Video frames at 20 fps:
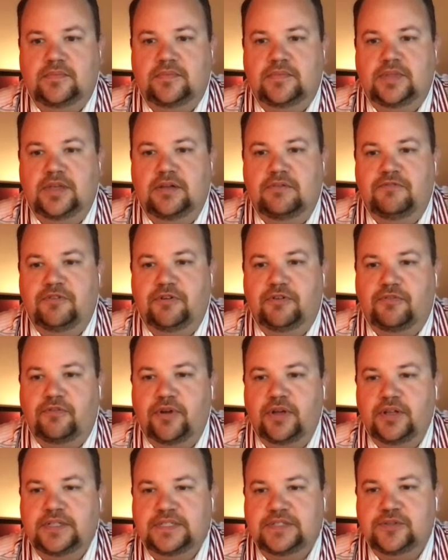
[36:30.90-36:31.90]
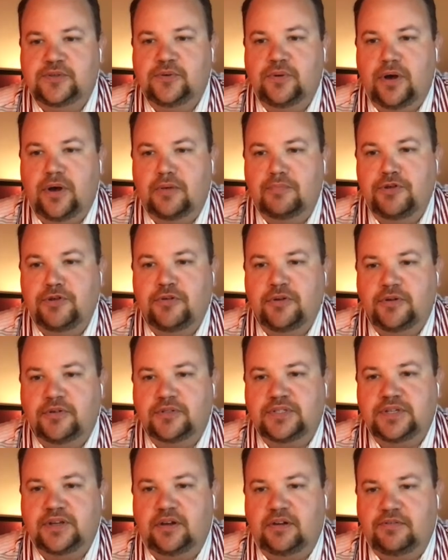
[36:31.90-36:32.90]
Then feel free to unmute
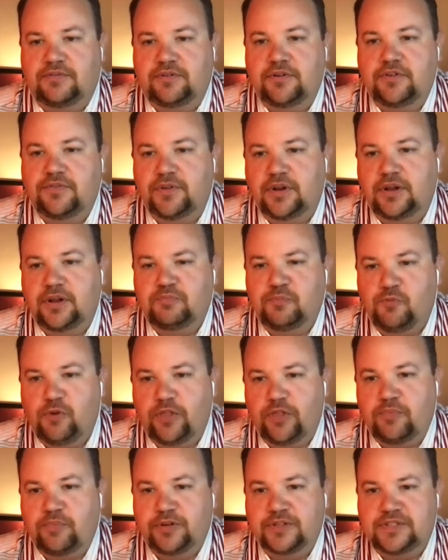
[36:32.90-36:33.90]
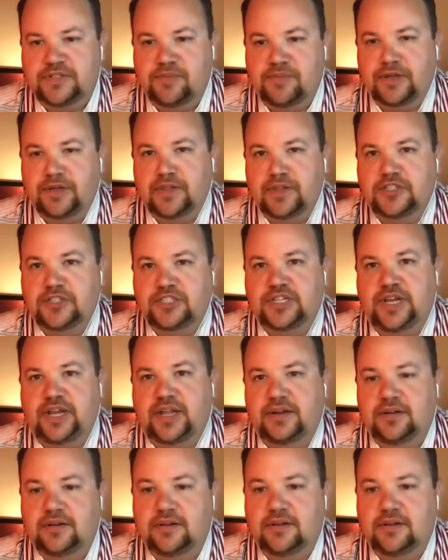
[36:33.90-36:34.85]
yourself, or if you'd rather put something in the chat.